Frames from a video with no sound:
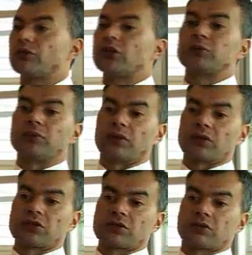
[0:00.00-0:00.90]
on fish
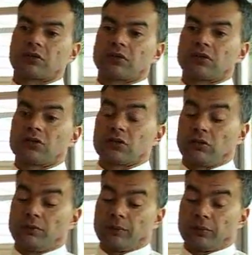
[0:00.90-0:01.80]
products.
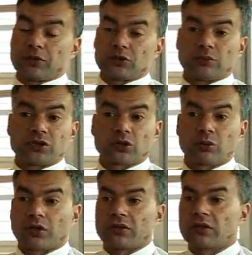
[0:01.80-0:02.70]
So people presume it's a
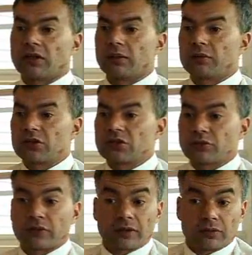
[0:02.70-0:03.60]
quality label, this
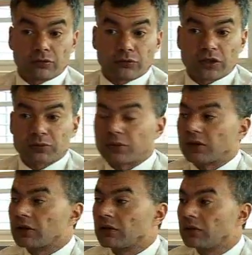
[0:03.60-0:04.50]
is a very good fish
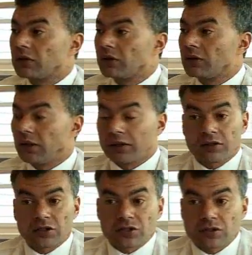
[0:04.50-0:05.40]
product. And
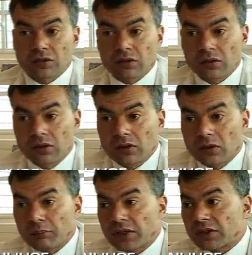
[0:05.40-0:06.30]
it is.
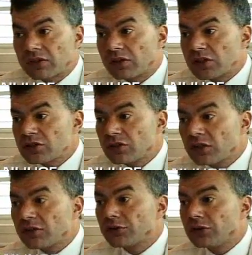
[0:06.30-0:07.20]
But it does
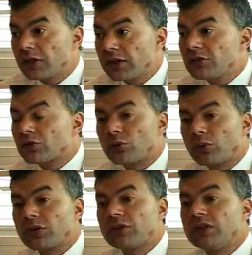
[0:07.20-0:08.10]
not relate to
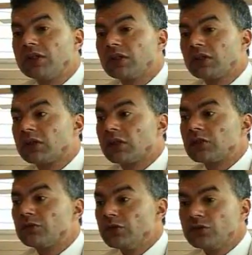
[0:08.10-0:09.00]
quality
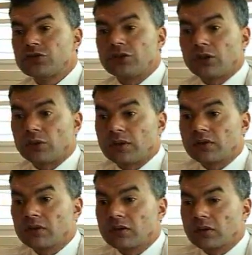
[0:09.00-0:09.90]
as we used to know
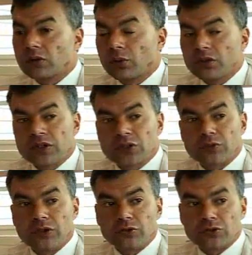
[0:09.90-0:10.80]
it. Quality
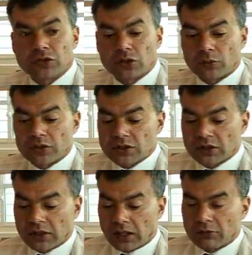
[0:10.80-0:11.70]
as we used to know is
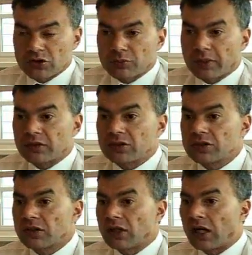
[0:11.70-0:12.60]
how it
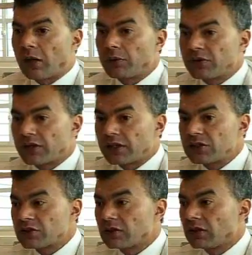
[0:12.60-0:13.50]
smells, how it
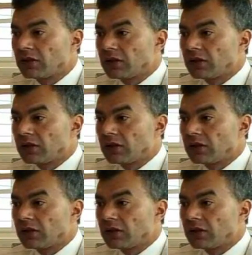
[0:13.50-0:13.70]
tastes,